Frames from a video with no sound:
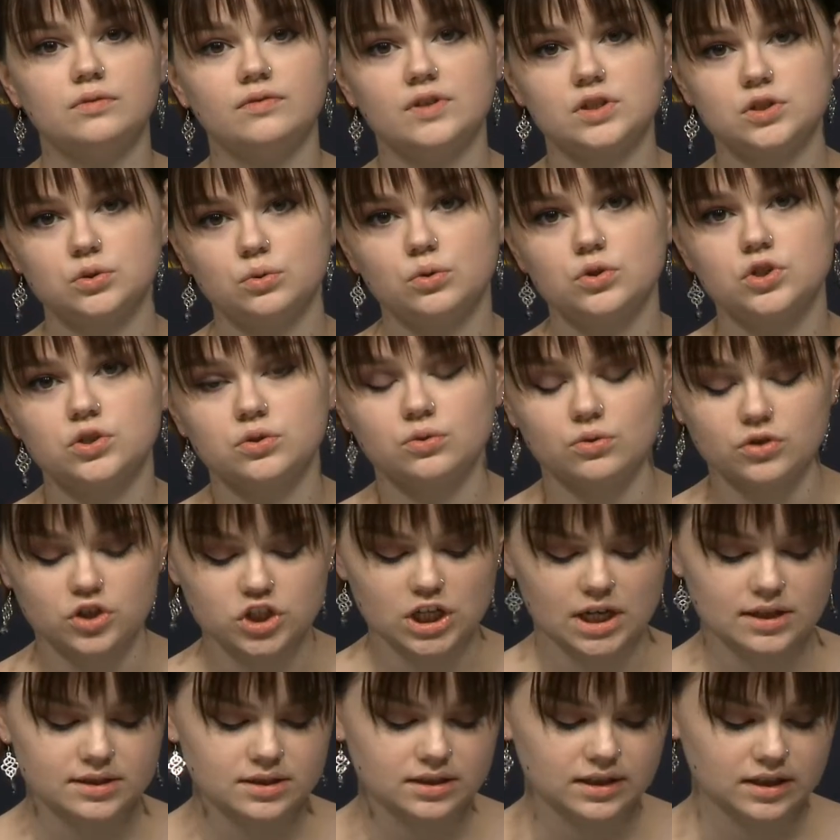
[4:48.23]
And
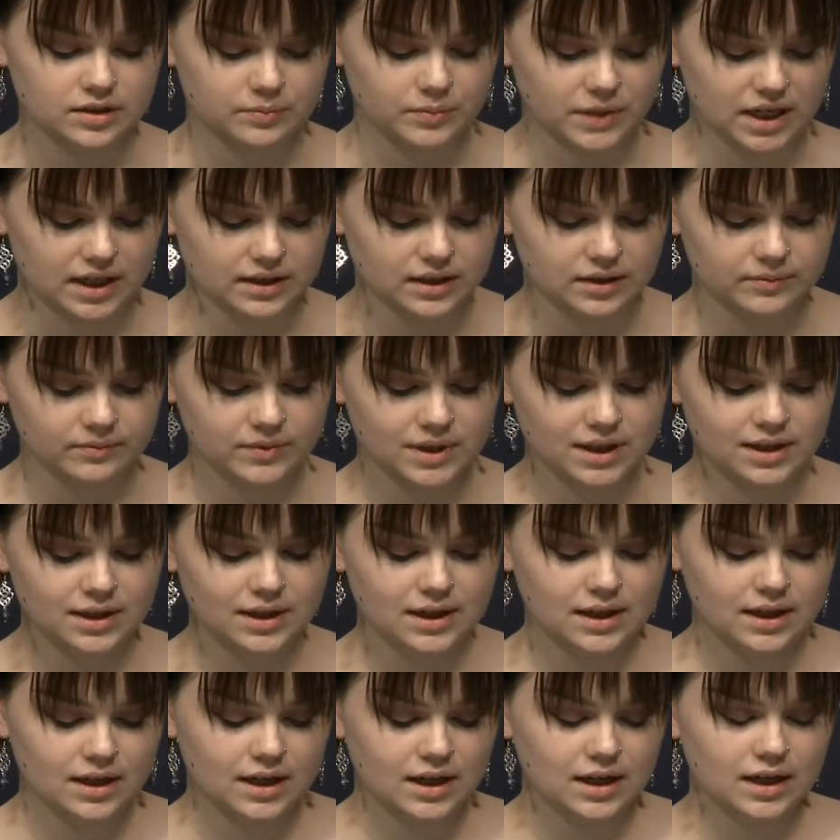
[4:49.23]
we can
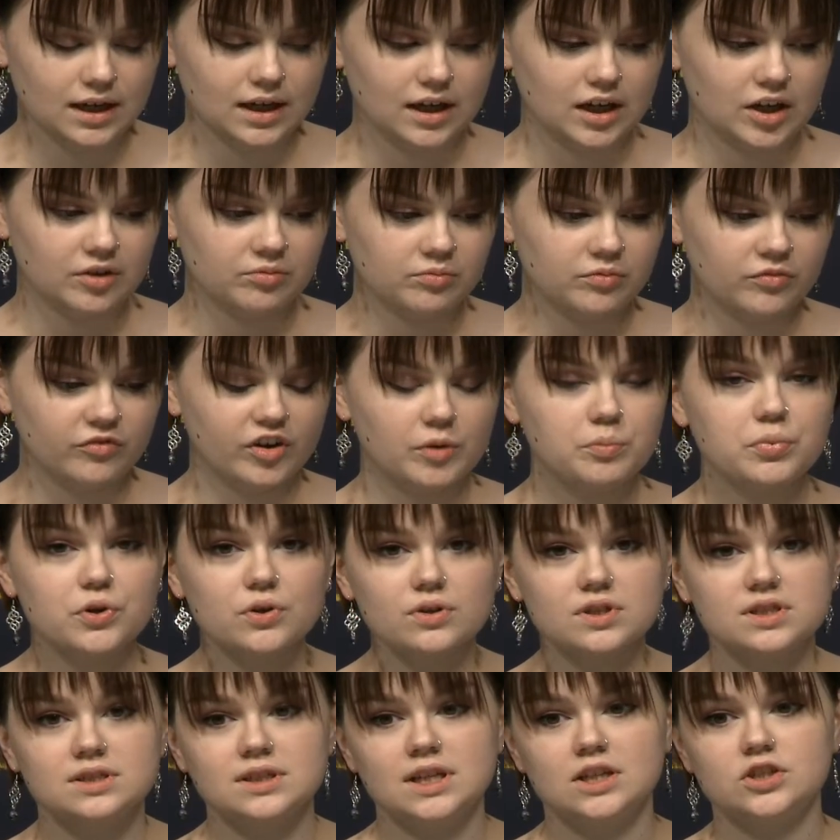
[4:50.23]
see it
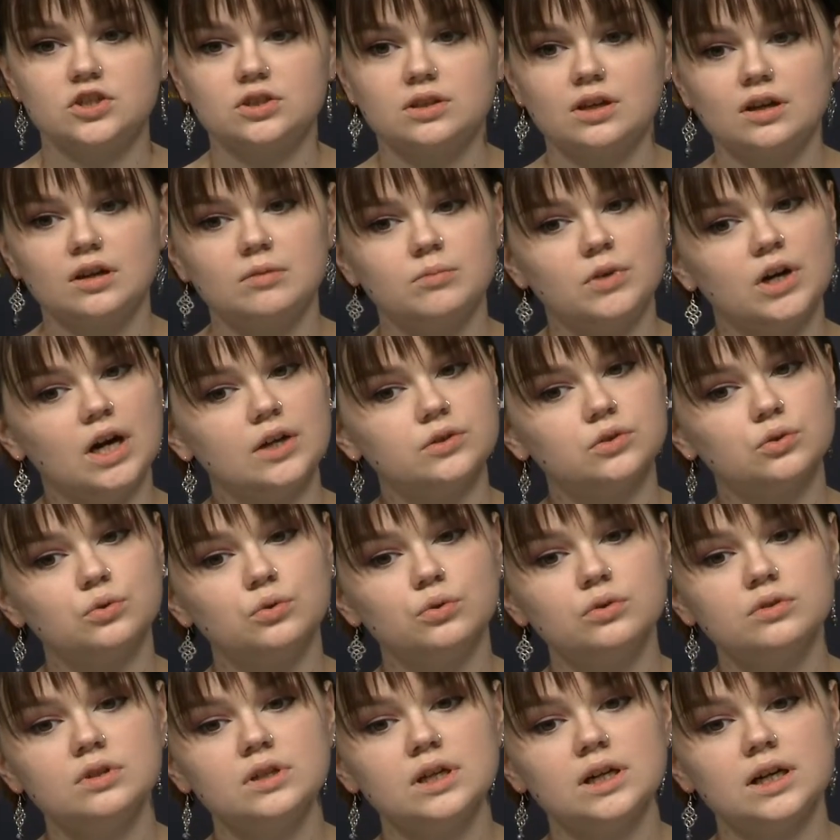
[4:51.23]
in
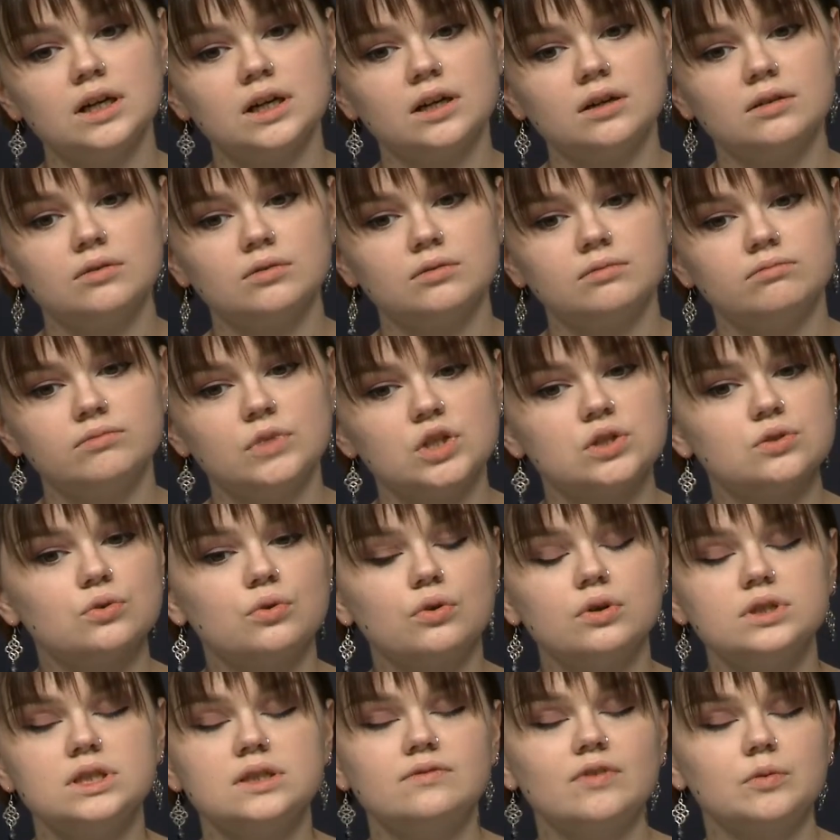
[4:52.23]
Western
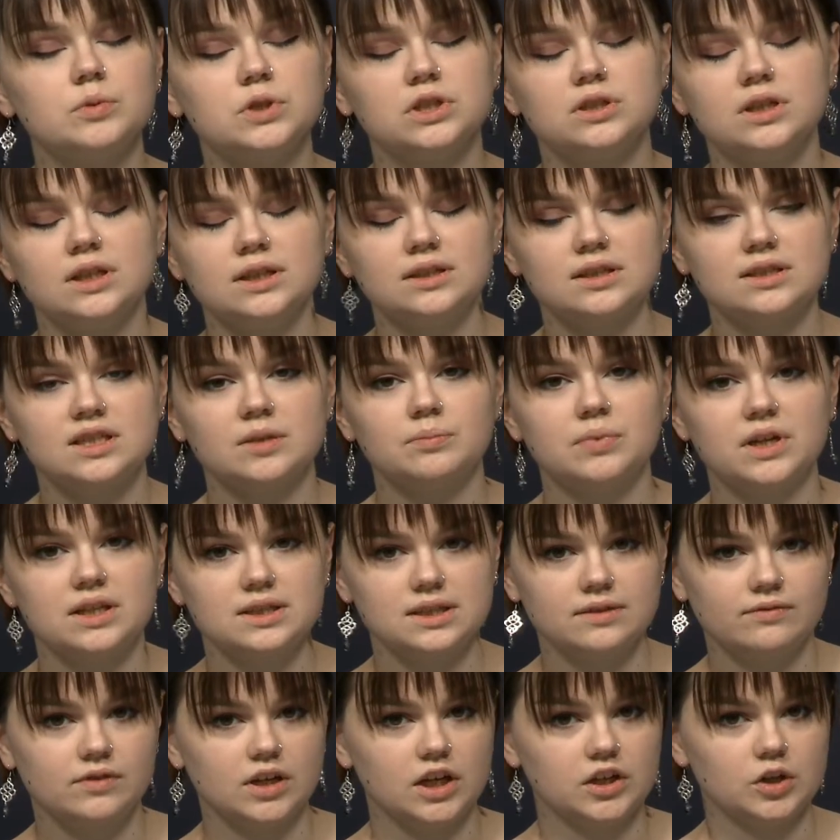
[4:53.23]

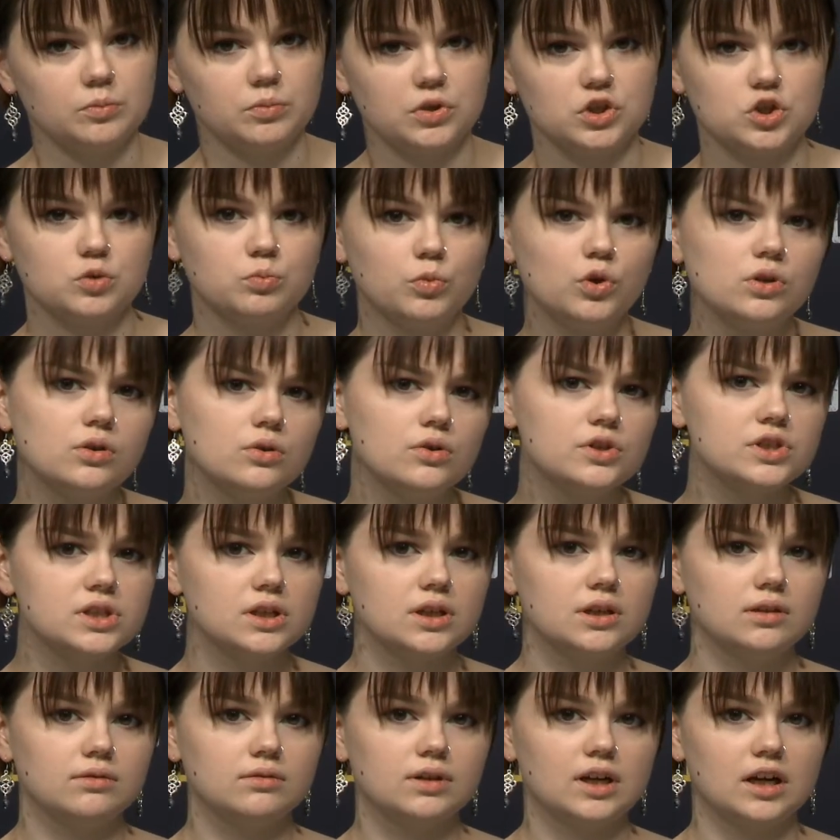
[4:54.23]
Germany and
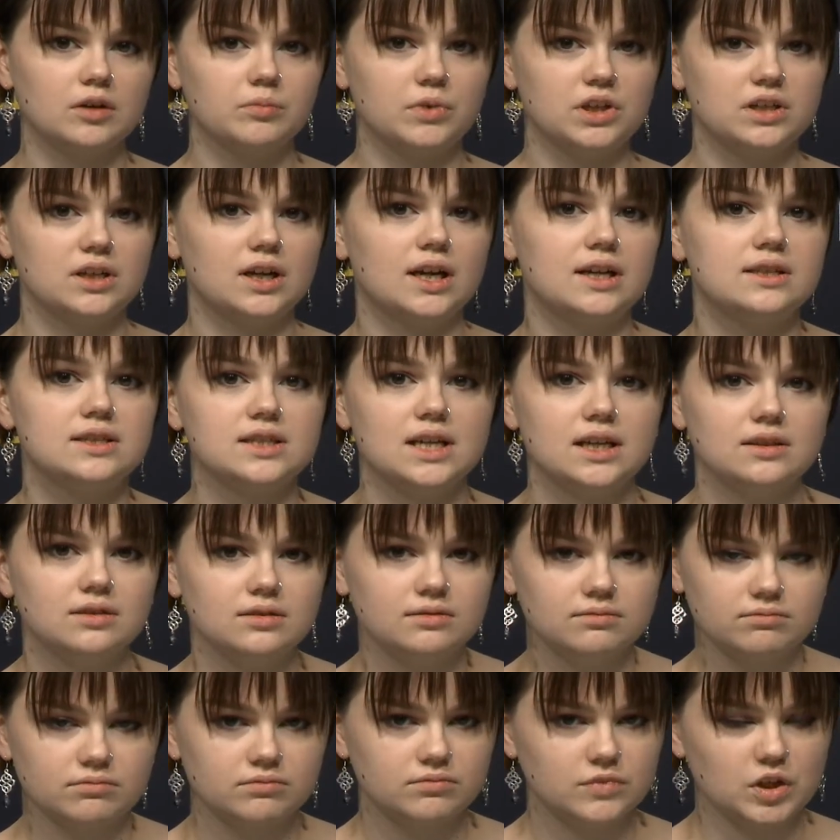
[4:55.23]
former GDR,
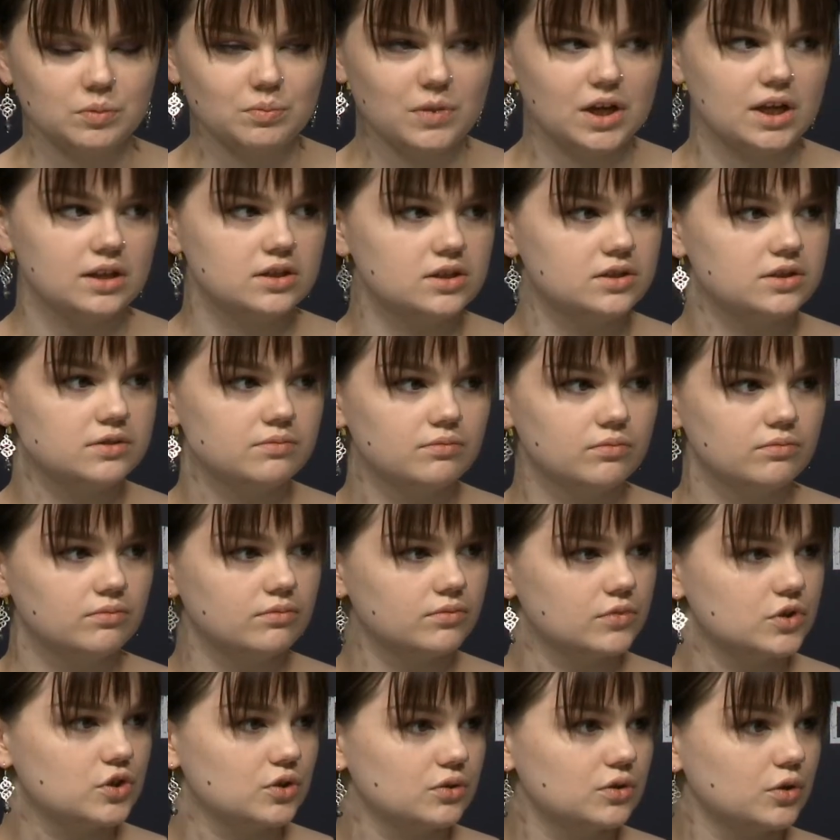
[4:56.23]
eastern part of
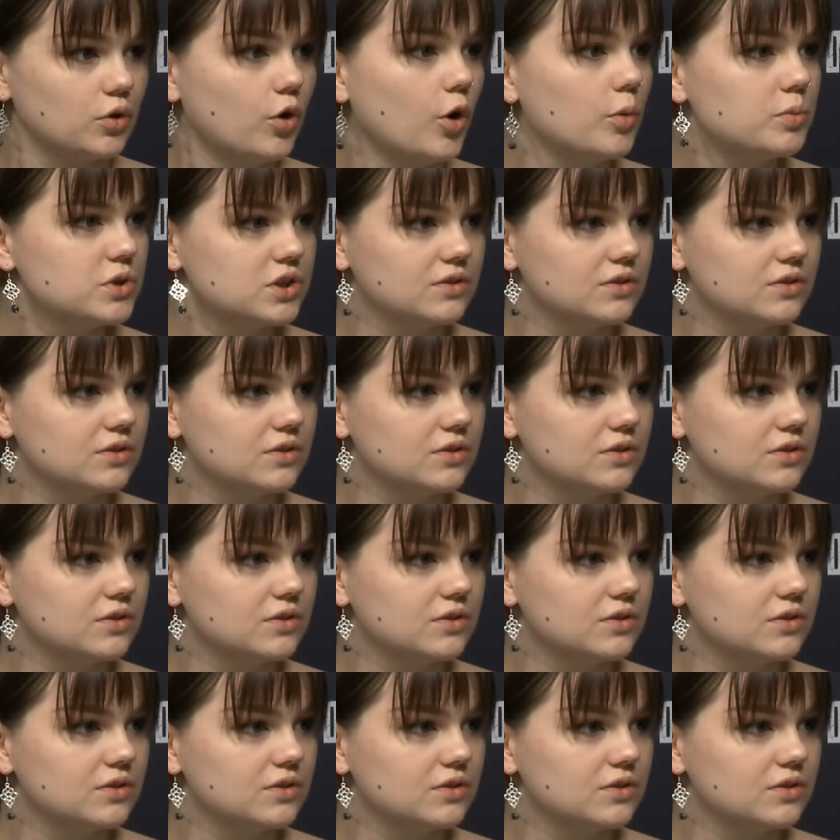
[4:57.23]
Germany.